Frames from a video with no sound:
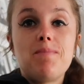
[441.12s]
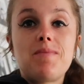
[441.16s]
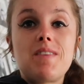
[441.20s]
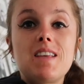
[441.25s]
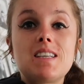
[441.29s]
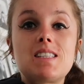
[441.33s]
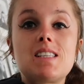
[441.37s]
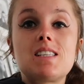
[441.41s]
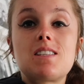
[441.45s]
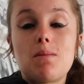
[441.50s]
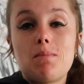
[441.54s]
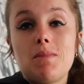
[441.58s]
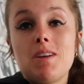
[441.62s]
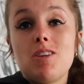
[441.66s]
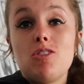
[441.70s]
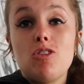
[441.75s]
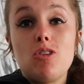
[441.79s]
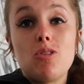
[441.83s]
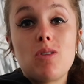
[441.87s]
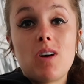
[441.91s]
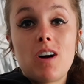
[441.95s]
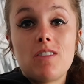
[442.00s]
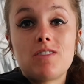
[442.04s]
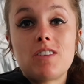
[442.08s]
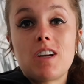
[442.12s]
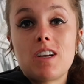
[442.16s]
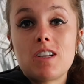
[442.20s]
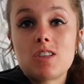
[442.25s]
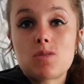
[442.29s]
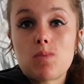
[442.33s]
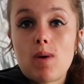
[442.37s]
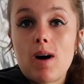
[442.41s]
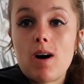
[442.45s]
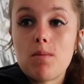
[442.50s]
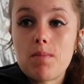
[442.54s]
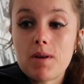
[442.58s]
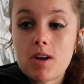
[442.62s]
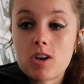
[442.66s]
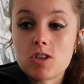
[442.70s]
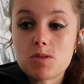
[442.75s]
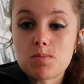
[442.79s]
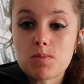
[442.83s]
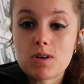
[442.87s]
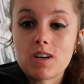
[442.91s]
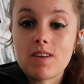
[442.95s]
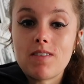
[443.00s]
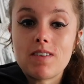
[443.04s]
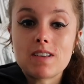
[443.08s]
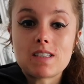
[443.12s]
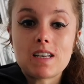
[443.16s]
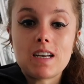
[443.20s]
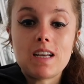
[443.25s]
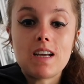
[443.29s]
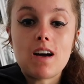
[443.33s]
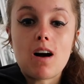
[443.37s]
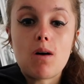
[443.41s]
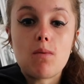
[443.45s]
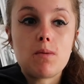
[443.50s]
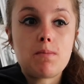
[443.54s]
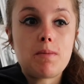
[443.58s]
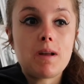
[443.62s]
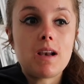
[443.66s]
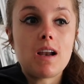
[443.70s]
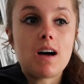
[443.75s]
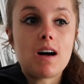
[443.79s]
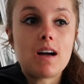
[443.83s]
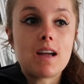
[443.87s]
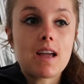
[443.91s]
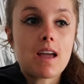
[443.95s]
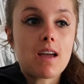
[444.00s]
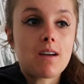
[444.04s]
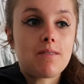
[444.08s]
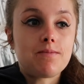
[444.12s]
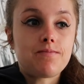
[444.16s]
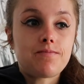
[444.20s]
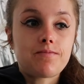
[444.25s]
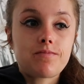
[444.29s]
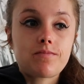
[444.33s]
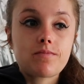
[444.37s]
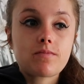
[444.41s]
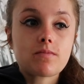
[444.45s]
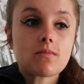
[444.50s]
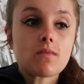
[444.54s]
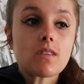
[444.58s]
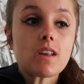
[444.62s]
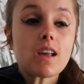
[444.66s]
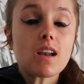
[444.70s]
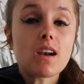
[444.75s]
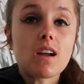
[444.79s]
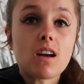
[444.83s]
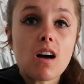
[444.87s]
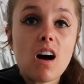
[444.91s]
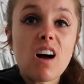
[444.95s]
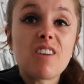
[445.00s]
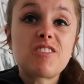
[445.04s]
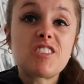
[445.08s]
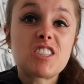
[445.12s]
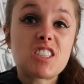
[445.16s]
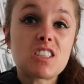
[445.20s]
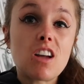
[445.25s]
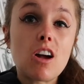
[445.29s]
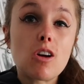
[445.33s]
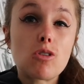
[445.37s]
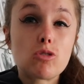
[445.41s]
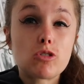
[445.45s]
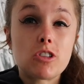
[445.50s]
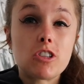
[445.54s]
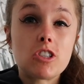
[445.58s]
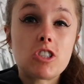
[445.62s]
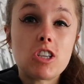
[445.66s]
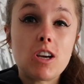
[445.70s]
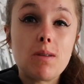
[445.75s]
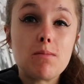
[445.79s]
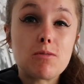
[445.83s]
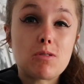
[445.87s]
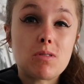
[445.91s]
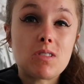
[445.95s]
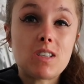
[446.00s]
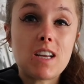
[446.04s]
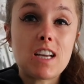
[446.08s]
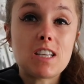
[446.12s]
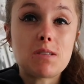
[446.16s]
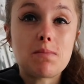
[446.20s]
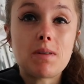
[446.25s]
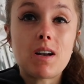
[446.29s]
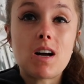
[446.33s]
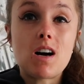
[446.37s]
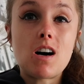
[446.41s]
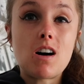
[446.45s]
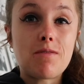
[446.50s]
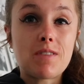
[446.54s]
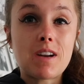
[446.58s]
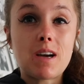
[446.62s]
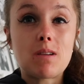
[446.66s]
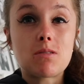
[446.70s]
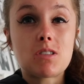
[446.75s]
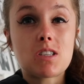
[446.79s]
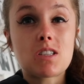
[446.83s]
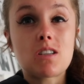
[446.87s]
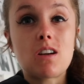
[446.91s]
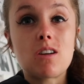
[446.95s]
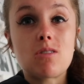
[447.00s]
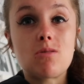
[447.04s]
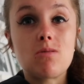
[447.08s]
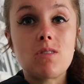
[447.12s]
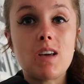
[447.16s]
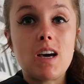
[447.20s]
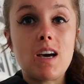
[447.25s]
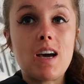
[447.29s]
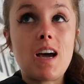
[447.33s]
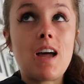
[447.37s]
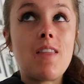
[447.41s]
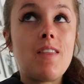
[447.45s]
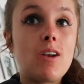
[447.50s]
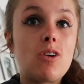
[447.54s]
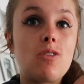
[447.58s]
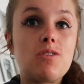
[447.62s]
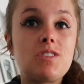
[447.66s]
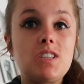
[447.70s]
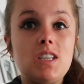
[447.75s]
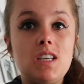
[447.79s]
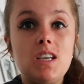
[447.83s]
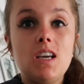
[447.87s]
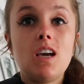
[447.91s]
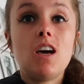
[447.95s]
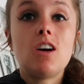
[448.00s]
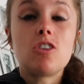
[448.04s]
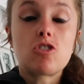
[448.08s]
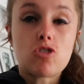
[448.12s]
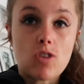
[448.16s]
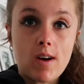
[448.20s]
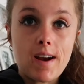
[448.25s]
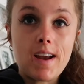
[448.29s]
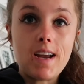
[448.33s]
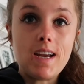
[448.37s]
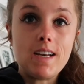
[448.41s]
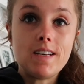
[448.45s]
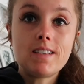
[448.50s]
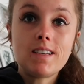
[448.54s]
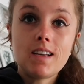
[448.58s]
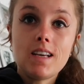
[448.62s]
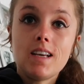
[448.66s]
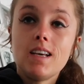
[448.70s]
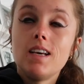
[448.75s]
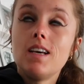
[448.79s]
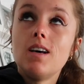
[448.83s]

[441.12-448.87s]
This is something new that I've done as well, because previously I would be like I have to cycle to the gym, so it takes me like half an hour to cycle there, and then obviously train,